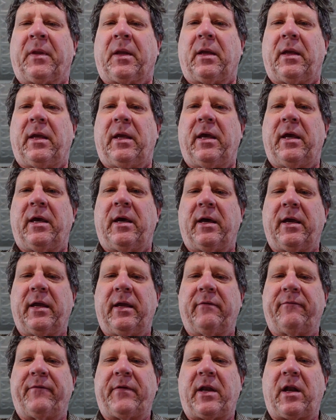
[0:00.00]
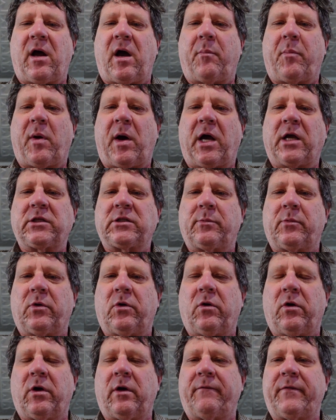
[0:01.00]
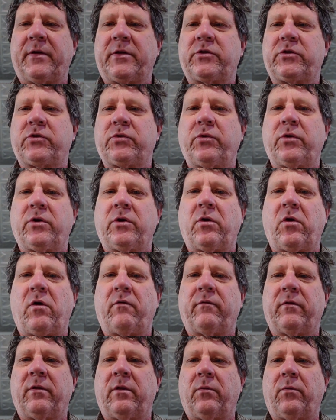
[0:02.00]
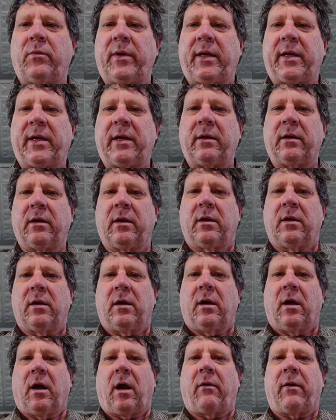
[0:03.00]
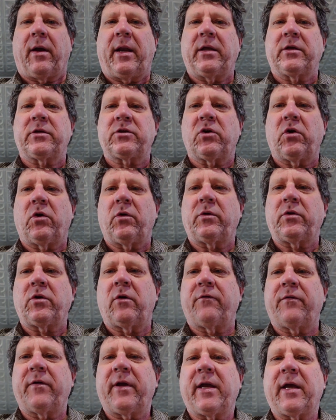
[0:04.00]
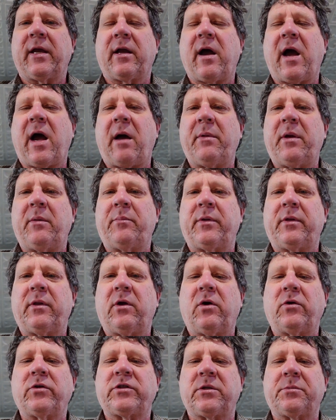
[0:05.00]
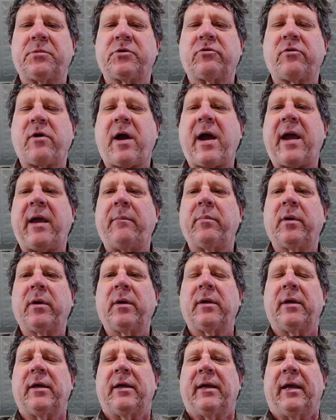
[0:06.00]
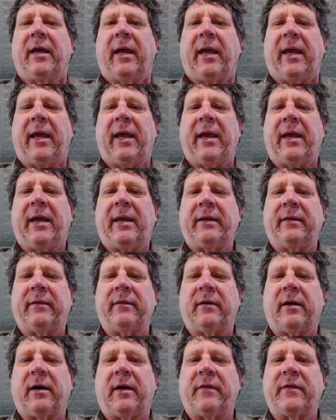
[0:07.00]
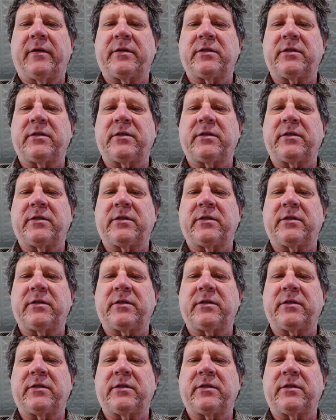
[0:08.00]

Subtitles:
if at all possible, or if it's sooner, over the weekend. Alrighty, so don't forget, comment below, subscribe, and this